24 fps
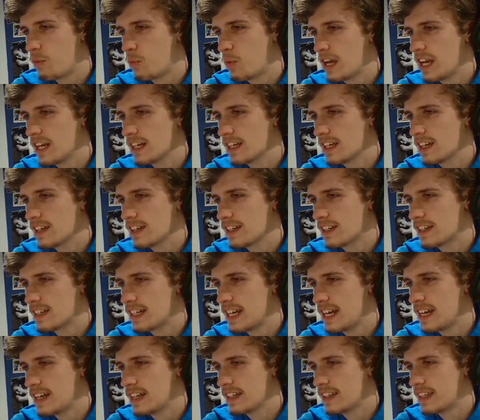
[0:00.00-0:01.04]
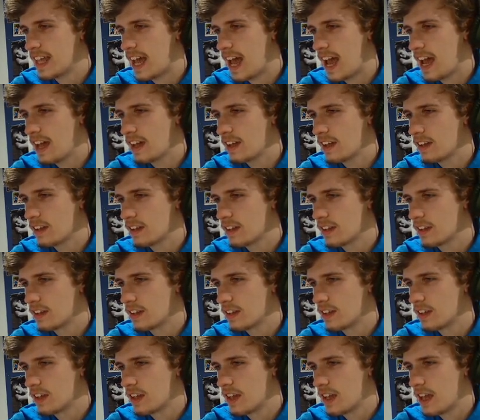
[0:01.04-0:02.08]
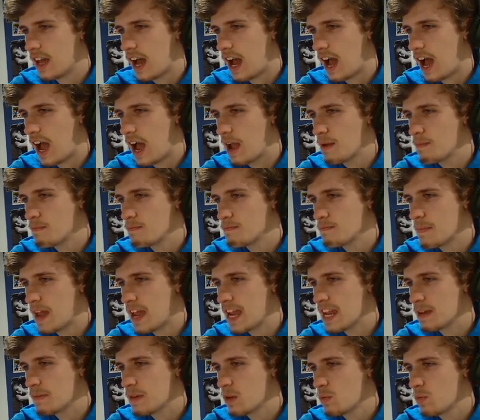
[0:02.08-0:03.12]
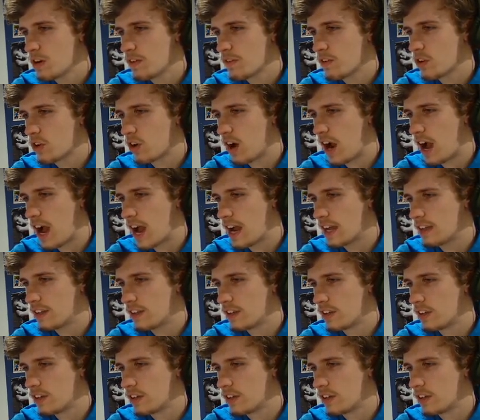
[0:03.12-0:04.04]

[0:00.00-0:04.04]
we had conceded there, I maybe would have cried.